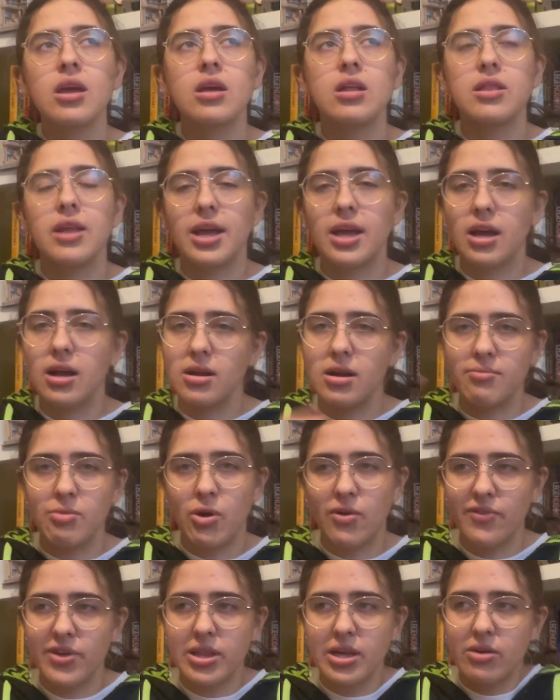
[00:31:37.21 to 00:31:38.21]
Like, I'm
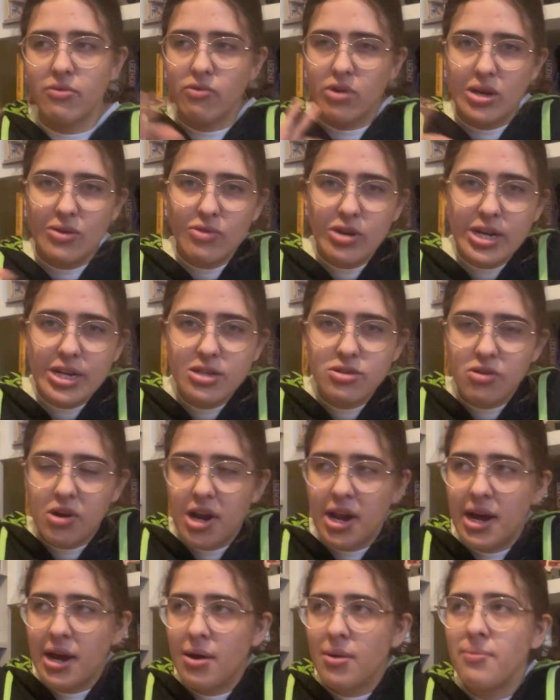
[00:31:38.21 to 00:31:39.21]
not feeling rereads right
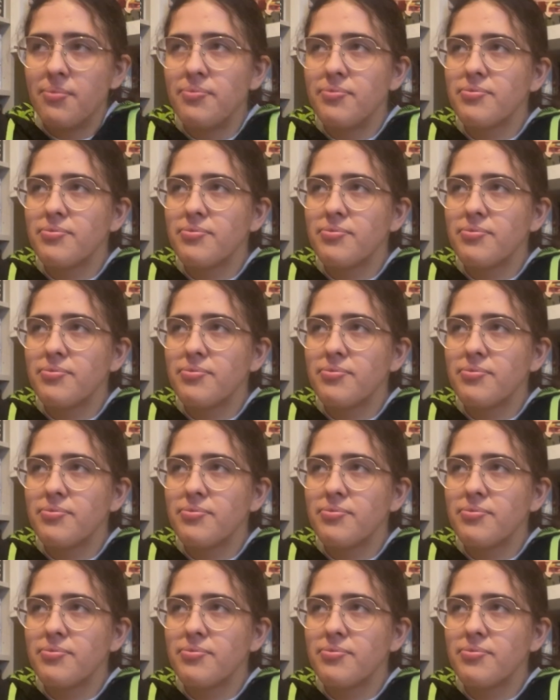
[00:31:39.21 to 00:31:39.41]
now.